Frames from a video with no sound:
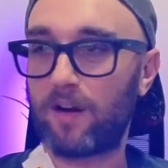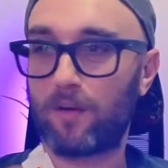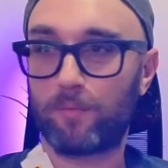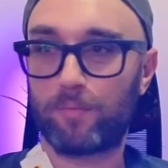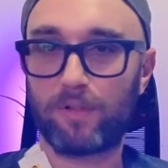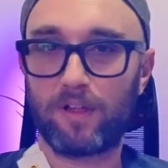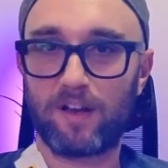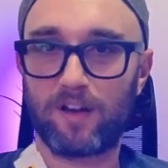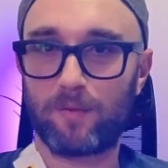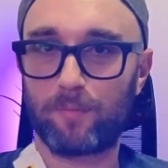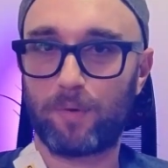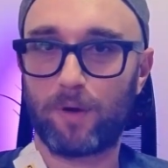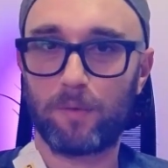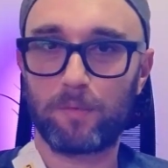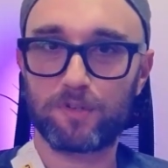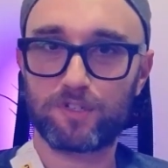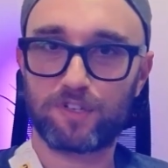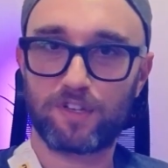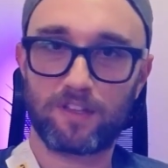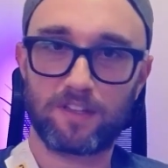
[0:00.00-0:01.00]
I don't plan on
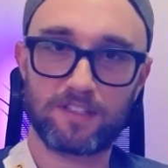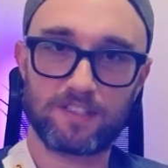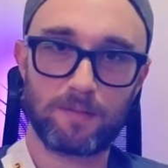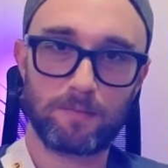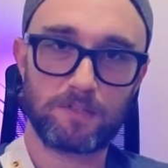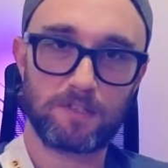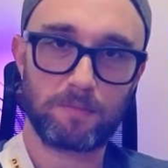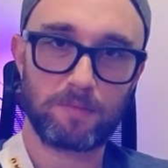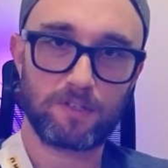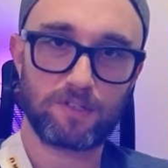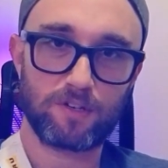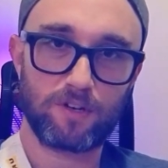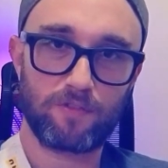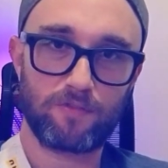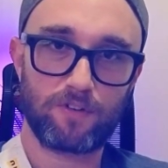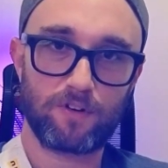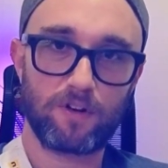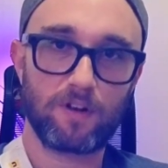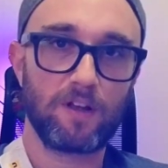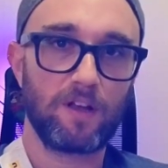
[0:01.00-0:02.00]
publishing this MCP
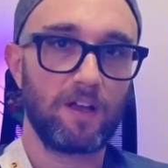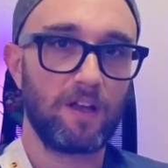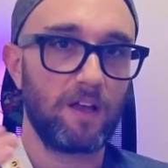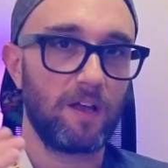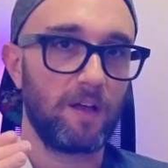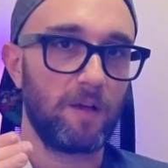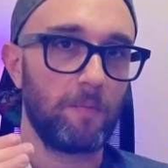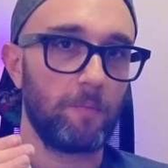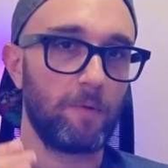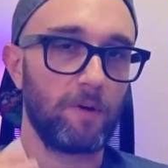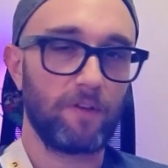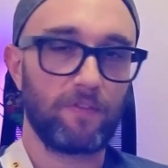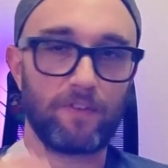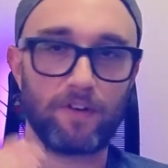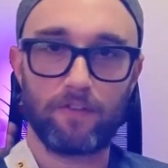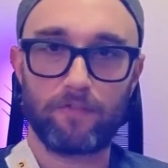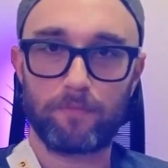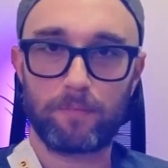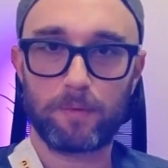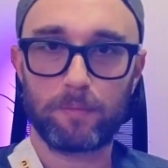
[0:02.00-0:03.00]
server, but if
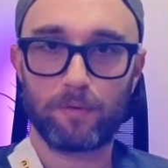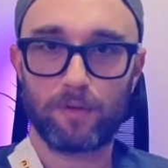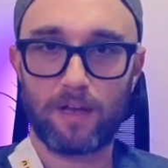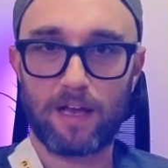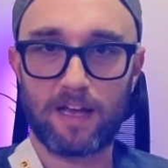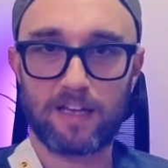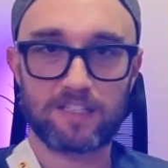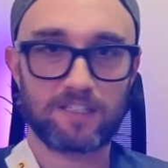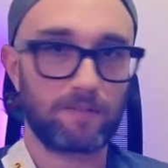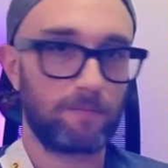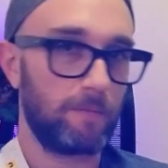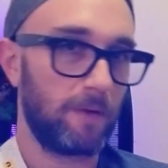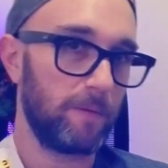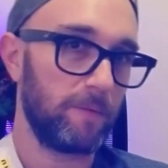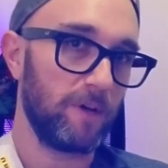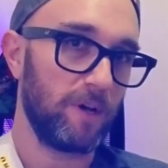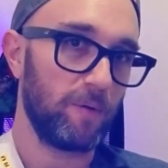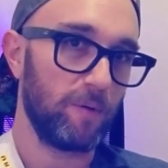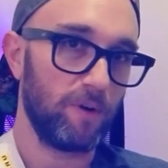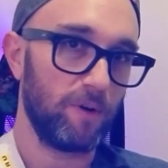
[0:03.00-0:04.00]
enough people ask,
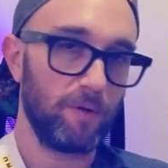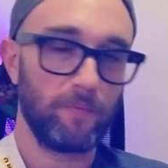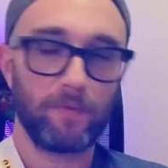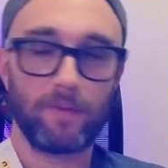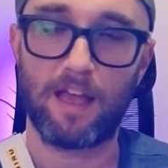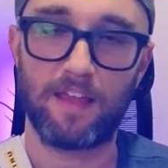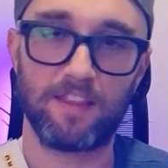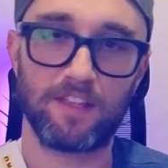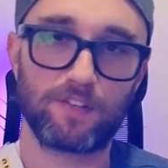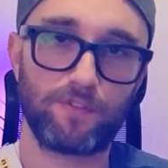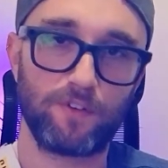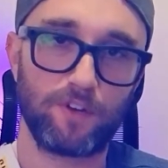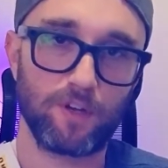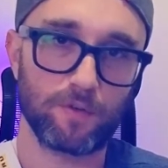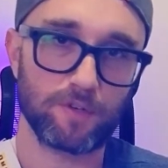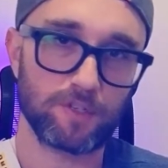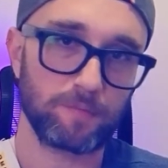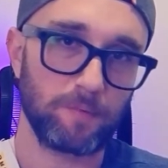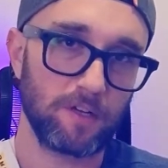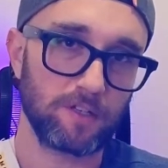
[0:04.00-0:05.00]
maybe I will. And this
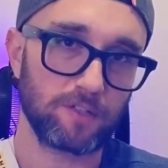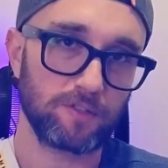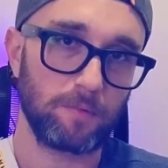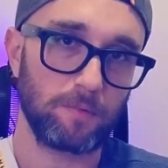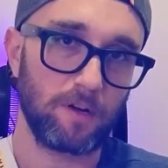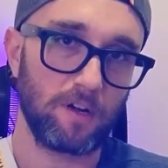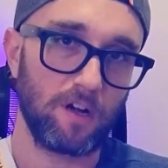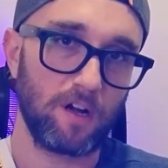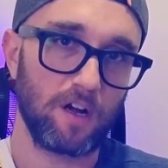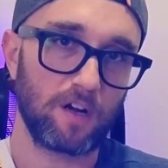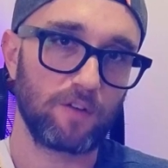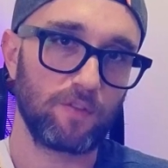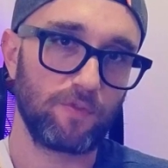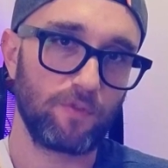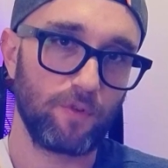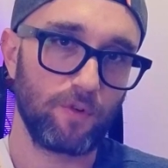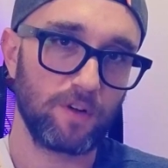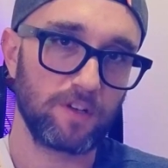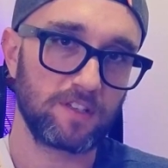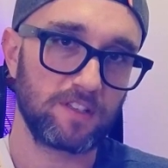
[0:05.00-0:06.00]
video is sponsored by
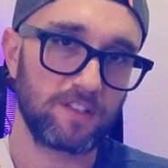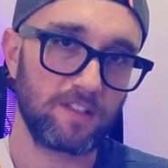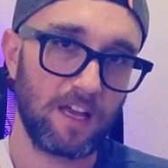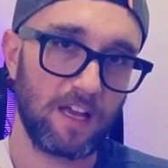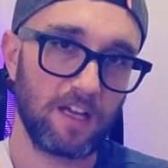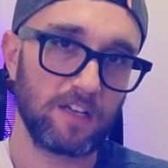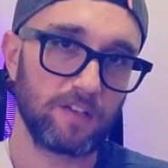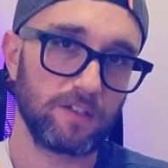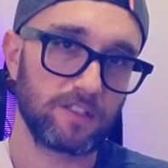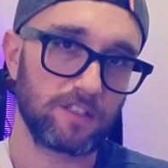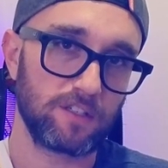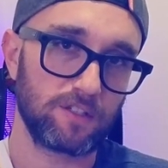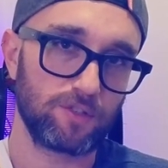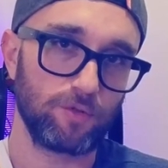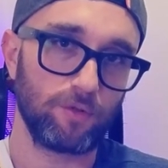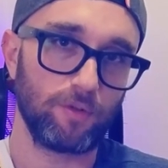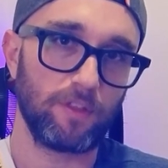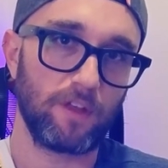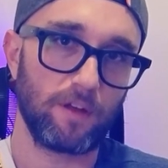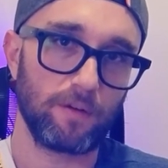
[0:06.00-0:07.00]
AquaVoice. That is the
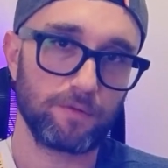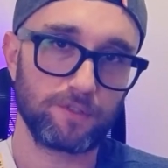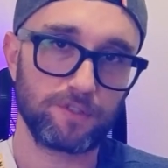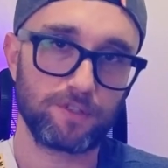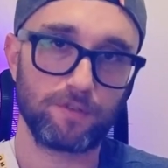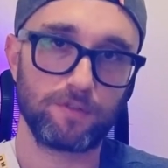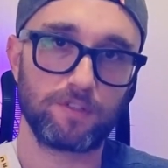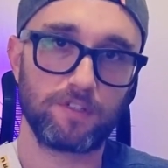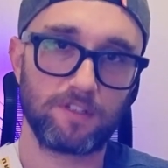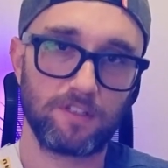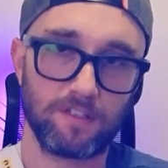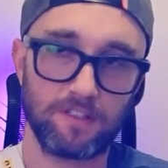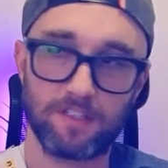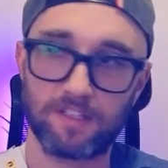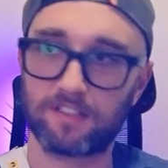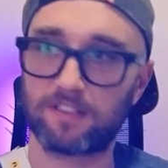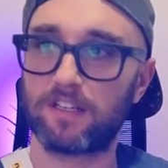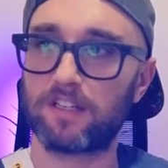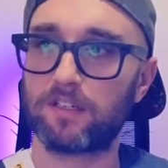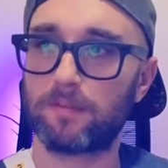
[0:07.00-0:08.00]
tool that I was using to
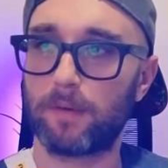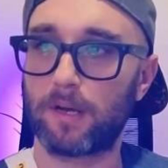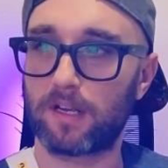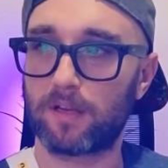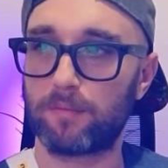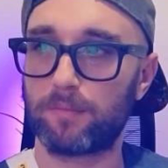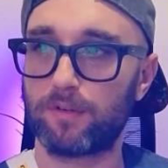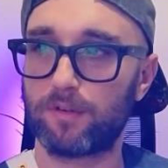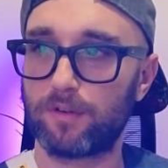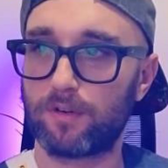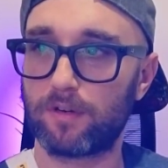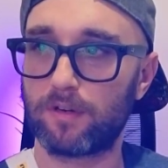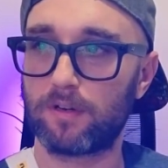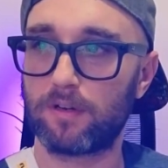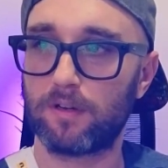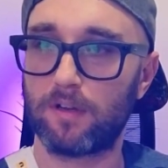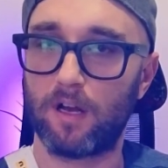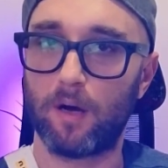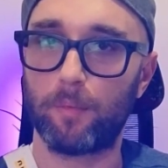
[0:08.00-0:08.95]
dictate to my computer.